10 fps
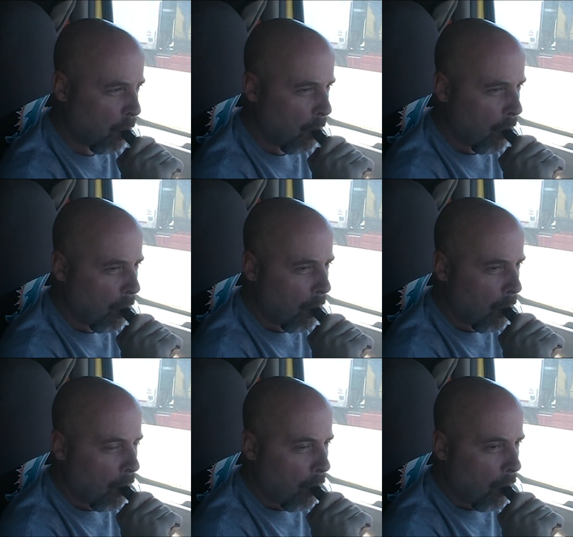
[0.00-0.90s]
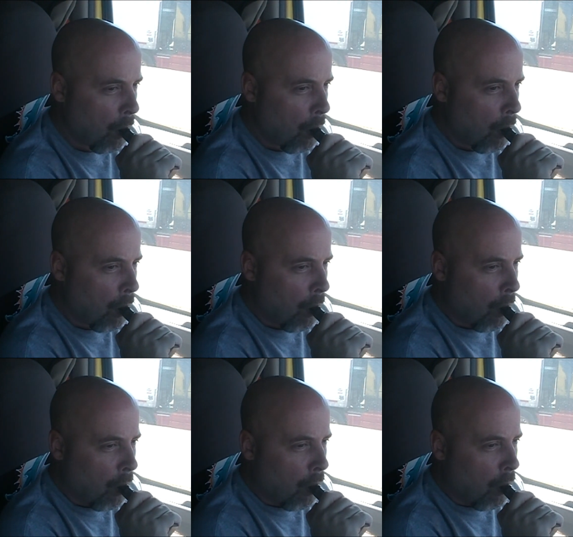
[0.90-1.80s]

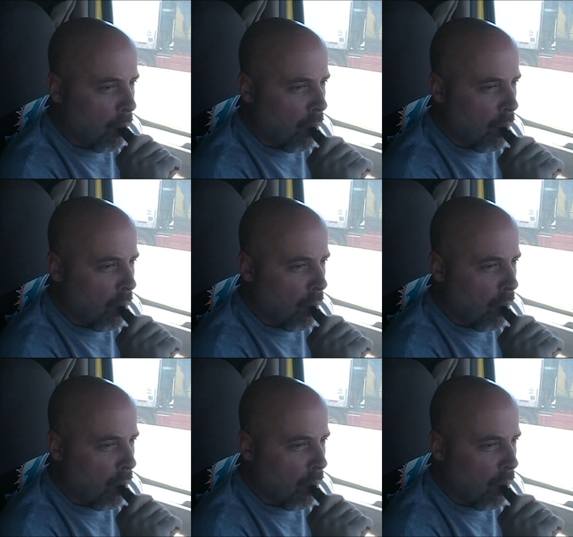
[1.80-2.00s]
Nothing is said.